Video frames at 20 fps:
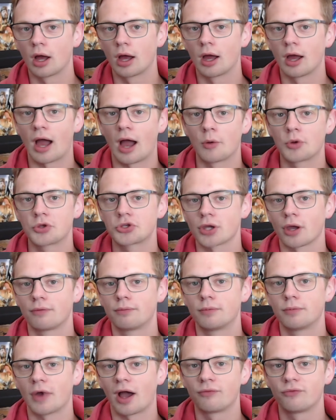Which
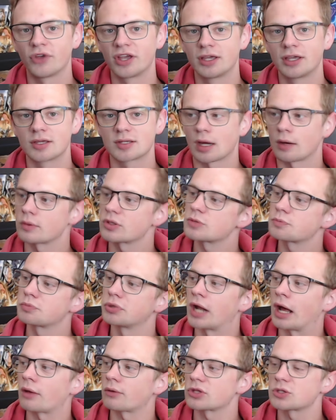I think is how it's
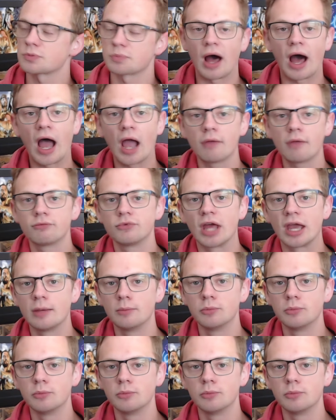pronounced, but I've named